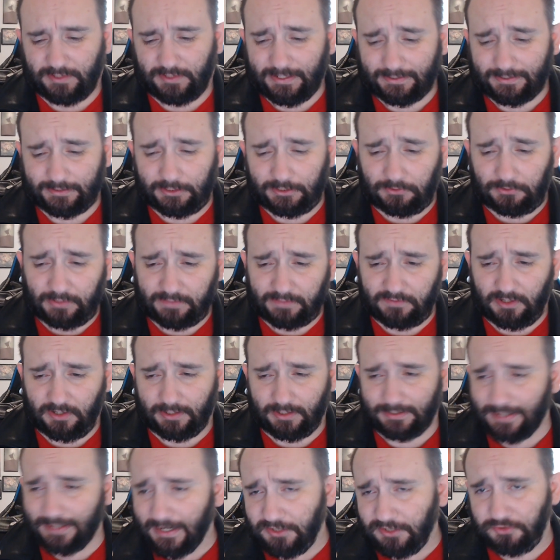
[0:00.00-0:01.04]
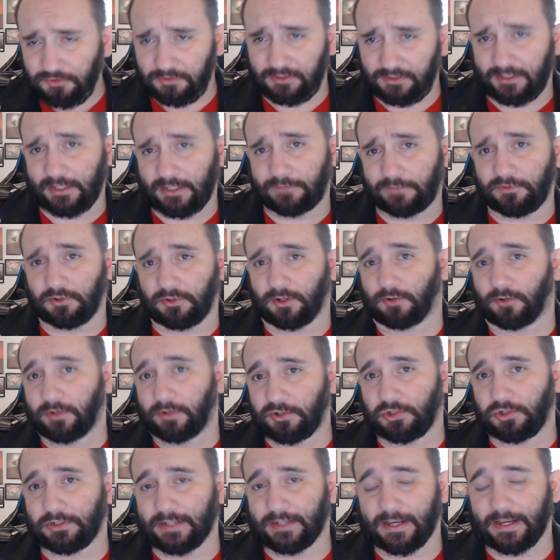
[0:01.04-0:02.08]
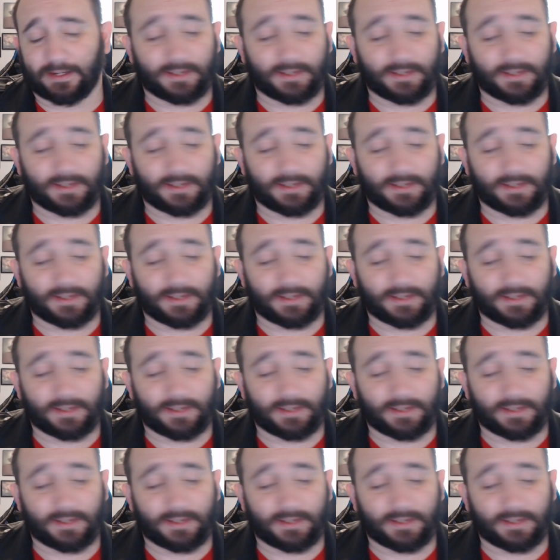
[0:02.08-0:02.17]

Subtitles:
the graveyard naturally if you're a creature deck.